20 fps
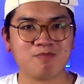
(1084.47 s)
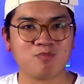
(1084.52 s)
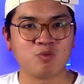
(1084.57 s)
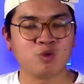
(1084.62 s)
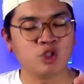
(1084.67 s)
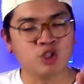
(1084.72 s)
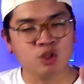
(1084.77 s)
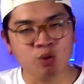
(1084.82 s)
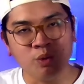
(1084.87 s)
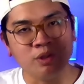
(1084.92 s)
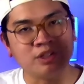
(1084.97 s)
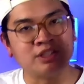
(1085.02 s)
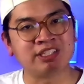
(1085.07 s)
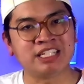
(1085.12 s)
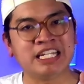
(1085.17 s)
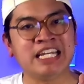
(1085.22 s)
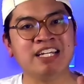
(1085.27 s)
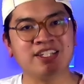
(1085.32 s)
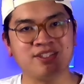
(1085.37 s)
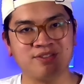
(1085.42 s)
you will
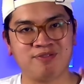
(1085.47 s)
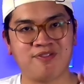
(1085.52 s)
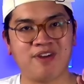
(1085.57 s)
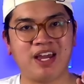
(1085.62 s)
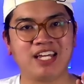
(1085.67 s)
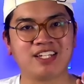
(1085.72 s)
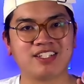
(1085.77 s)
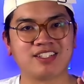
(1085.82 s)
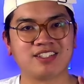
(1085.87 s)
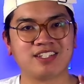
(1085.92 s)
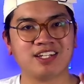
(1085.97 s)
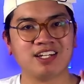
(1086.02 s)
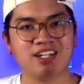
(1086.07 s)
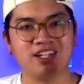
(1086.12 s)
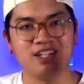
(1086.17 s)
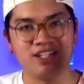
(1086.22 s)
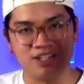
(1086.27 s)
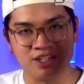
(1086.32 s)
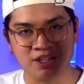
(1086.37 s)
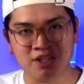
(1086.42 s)
see His face
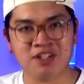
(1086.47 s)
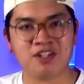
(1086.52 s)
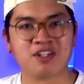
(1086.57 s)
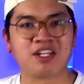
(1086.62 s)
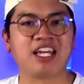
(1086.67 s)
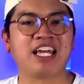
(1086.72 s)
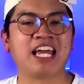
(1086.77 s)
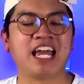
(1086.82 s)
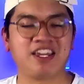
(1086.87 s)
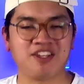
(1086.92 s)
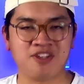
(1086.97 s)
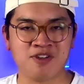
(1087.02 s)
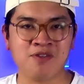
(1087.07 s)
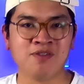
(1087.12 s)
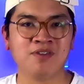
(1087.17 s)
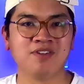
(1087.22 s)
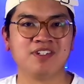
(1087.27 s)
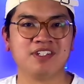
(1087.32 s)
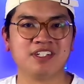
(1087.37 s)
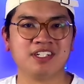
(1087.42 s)
looking at you
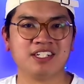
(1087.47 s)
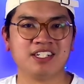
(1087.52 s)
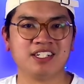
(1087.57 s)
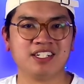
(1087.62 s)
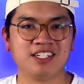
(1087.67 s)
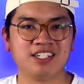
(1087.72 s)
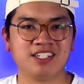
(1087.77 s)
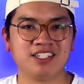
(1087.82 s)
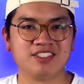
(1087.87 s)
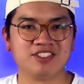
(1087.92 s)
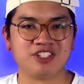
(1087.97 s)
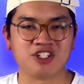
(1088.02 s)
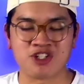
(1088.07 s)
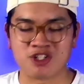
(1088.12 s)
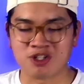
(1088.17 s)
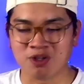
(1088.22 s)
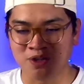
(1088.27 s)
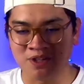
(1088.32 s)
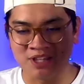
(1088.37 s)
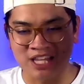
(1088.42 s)
to
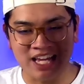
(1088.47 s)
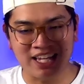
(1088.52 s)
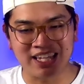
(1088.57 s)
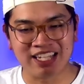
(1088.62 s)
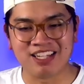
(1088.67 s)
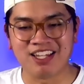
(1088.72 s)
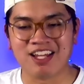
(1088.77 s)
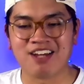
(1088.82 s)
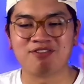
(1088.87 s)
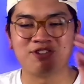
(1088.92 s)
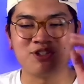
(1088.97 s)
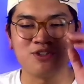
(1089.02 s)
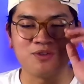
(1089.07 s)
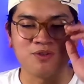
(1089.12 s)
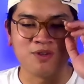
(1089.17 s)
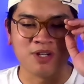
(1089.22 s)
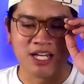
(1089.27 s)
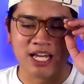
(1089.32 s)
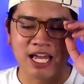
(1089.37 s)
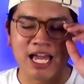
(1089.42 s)
show you that He loves you
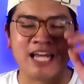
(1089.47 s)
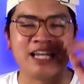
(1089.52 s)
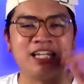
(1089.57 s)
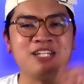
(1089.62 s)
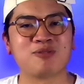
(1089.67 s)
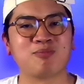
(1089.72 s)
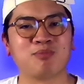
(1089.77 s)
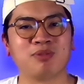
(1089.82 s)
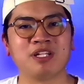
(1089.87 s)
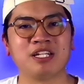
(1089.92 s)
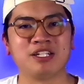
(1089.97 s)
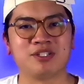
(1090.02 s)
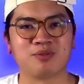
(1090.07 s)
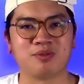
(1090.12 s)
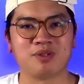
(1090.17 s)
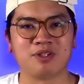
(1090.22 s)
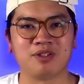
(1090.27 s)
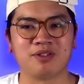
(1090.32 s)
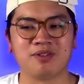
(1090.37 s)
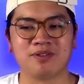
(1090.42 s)
and He's pleased
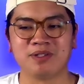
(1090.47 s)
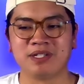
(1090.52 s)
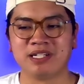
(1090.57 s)
with you.